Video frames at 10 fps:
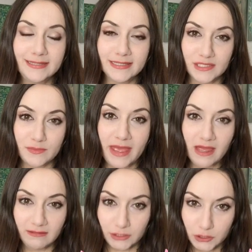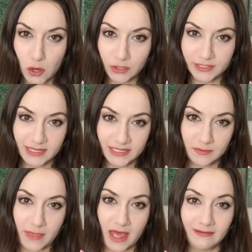the smell, the toxic
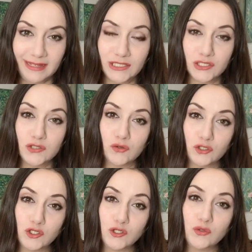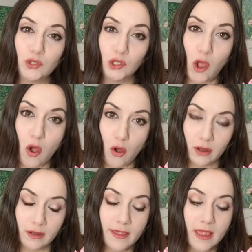smell, it's not too
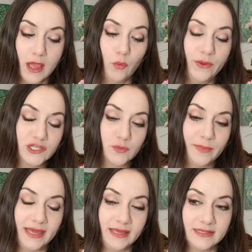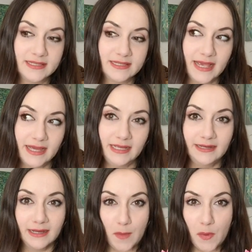long, which means that
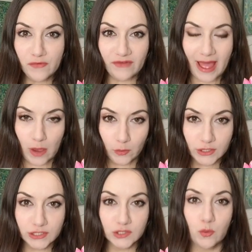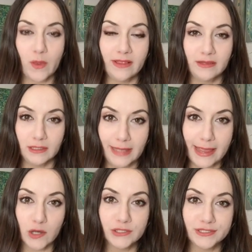in a couple of hours, when the
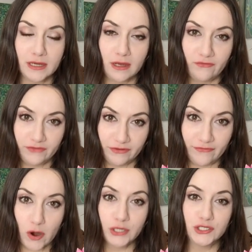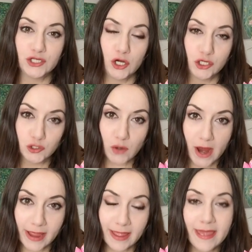layers of the varnish are
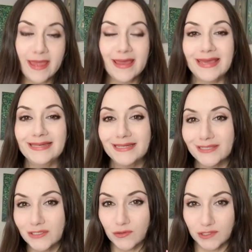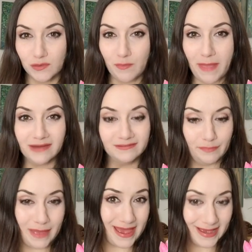dry, it does not smell
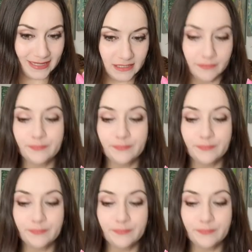bad.